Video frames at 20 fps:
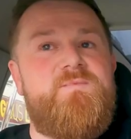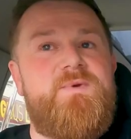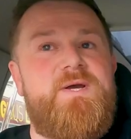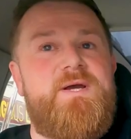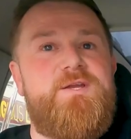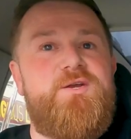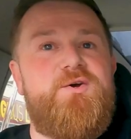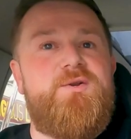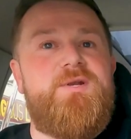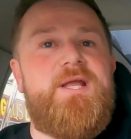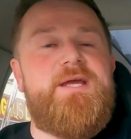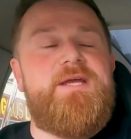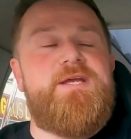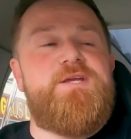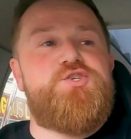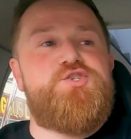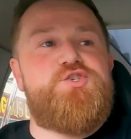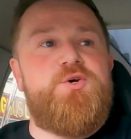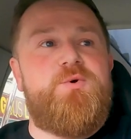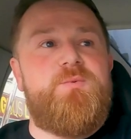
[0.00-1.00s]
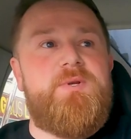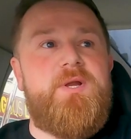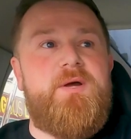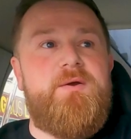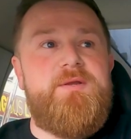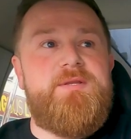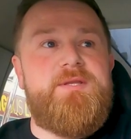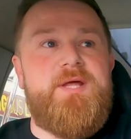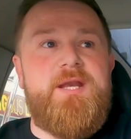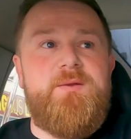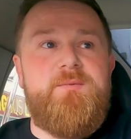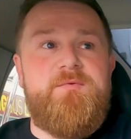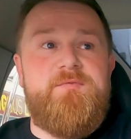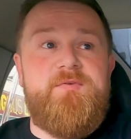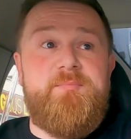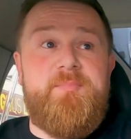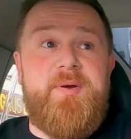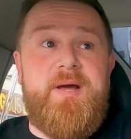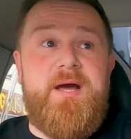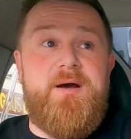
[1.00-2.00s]
Yeah, like, your latest jaunt. No, you done it
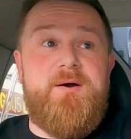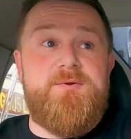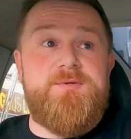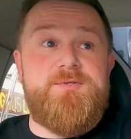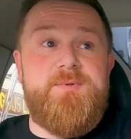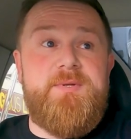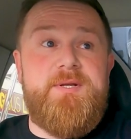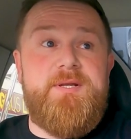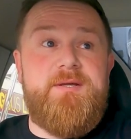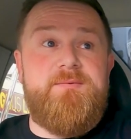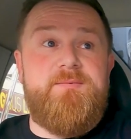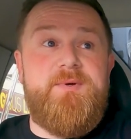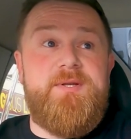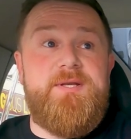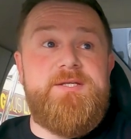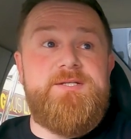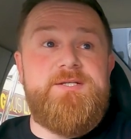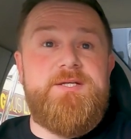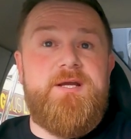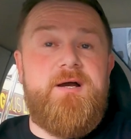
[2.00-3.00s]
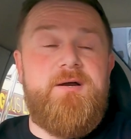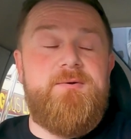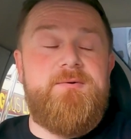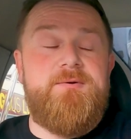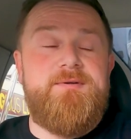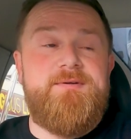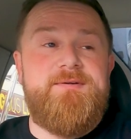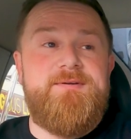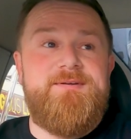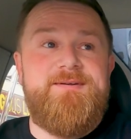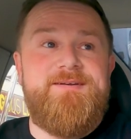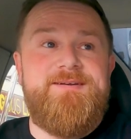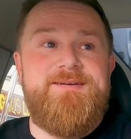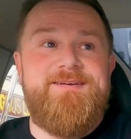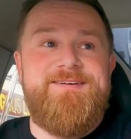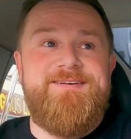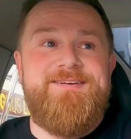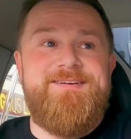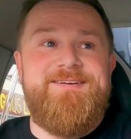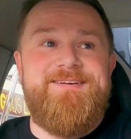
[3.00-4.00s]
with your pals. When it? Where did you go?
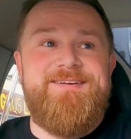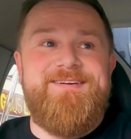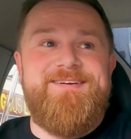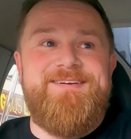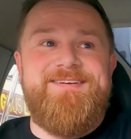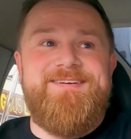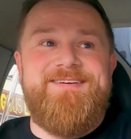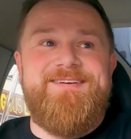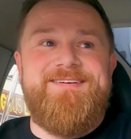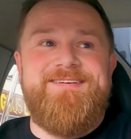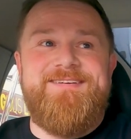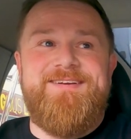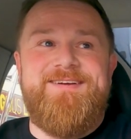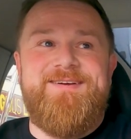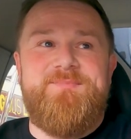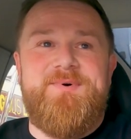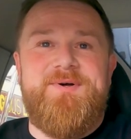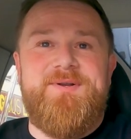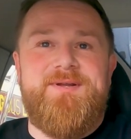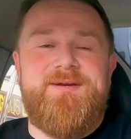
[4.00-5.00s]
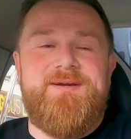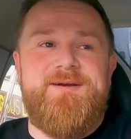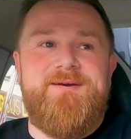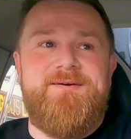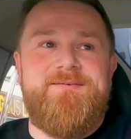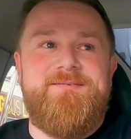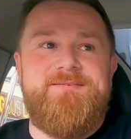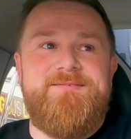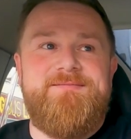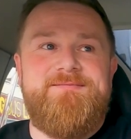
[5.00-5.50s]
I went to Monaco. To Monaco.